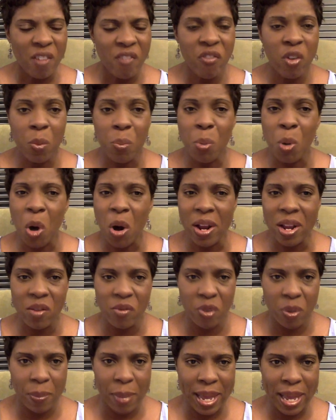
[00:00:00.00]
For more
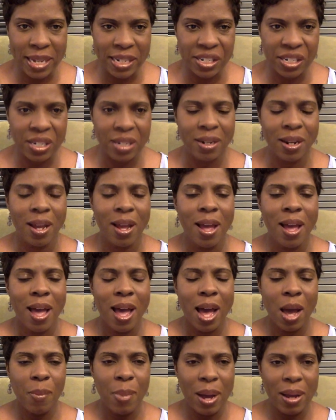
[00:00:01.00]
information
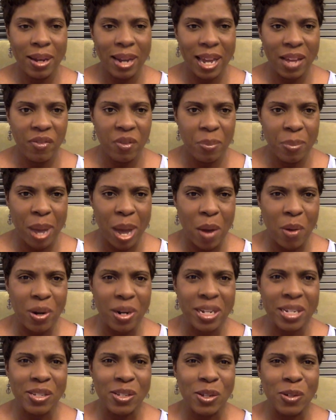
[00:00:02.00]
about Life Empowered
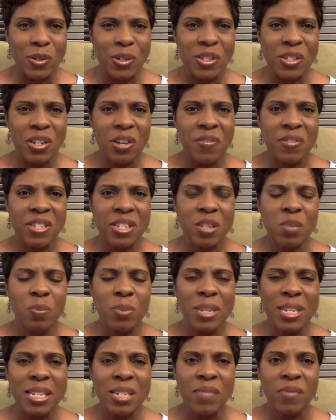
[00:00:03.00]
Consulting Services,
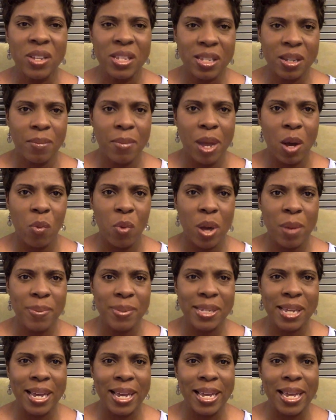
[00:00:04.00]
please visit my
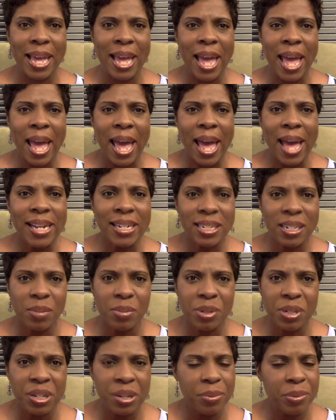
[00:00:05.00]
website at
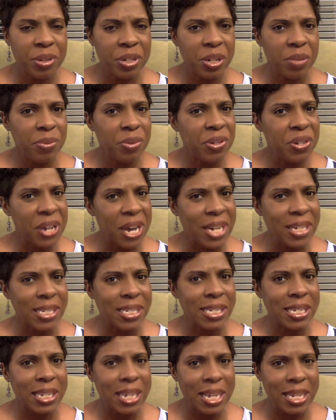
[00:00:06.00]

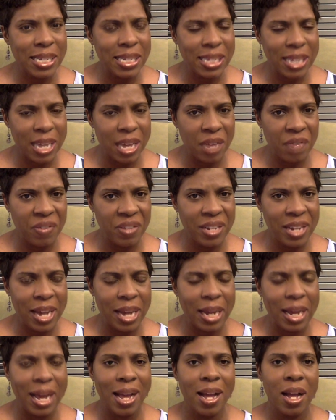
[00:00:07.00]

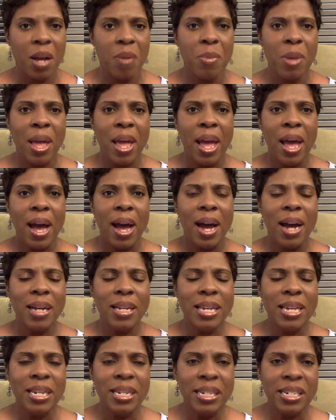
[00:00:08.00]
www.celestecuffey.com.
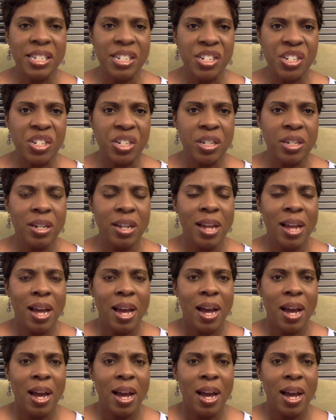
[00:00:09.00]
In addition,